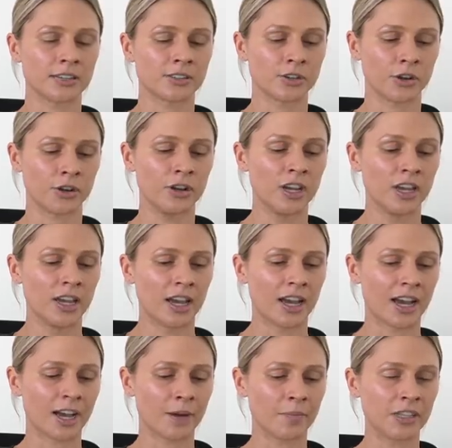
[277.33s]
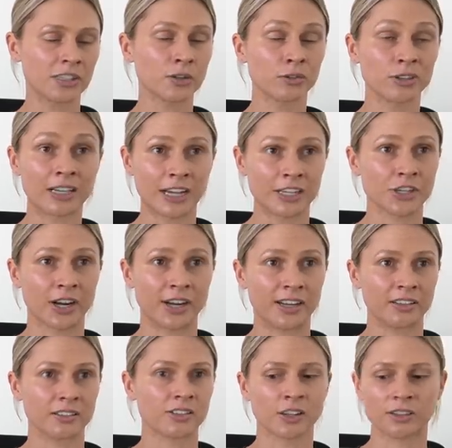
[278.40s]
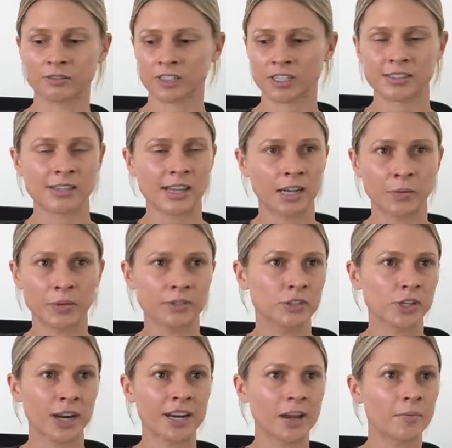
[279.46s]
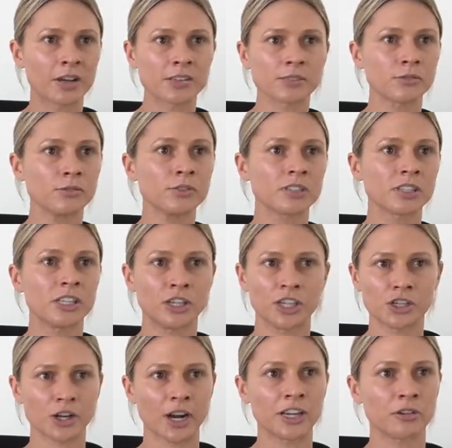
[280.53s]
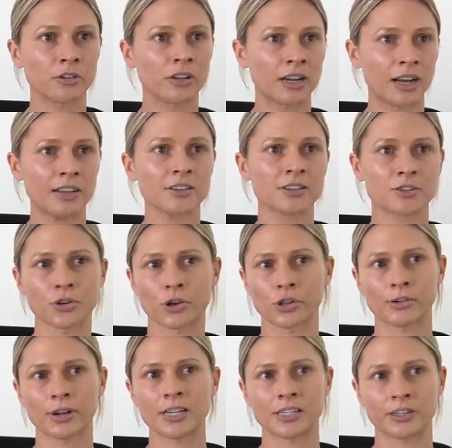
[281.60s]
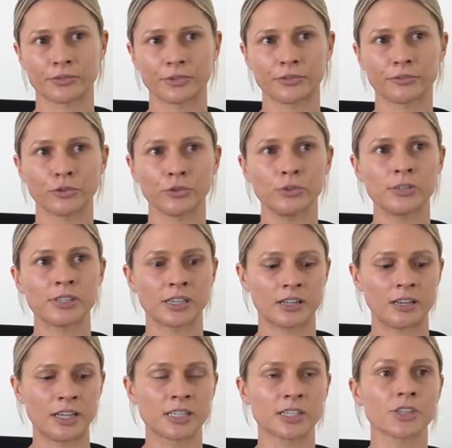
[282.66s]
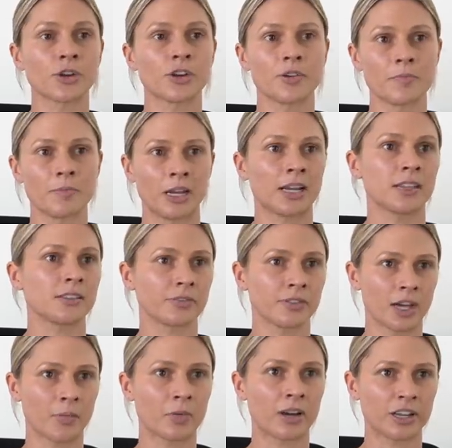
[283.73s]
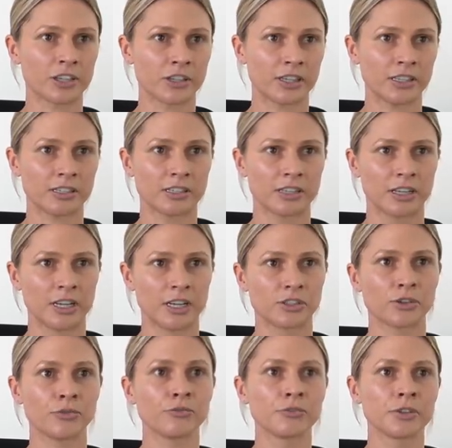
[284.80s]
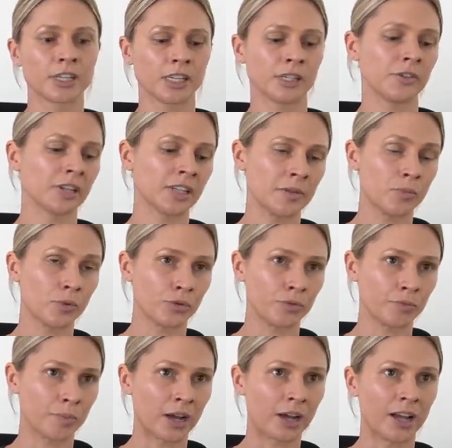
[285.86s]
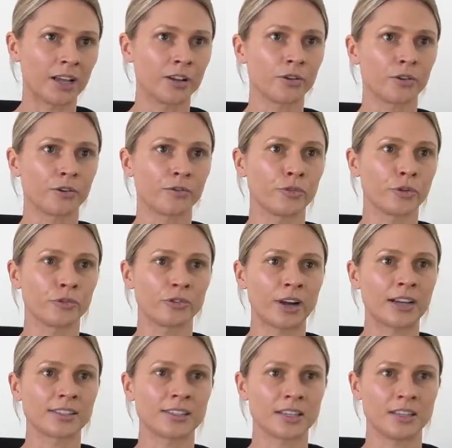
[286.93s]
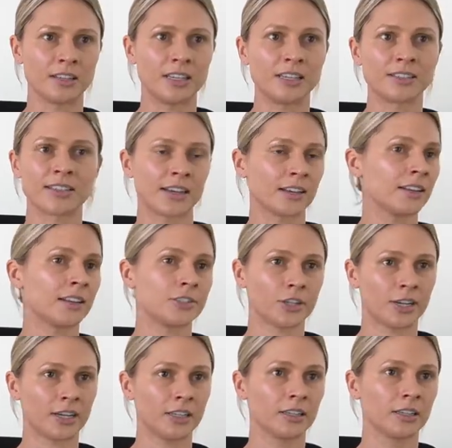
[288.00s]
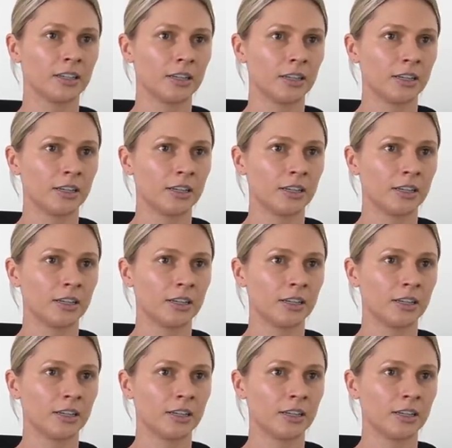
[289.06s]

So um, it's called gut training. So just like we train our muscles, you can train your gut to tolerate different foods and, and certain amounts of carbohydrates. Right. So really, really important part of, of racing is that gut training.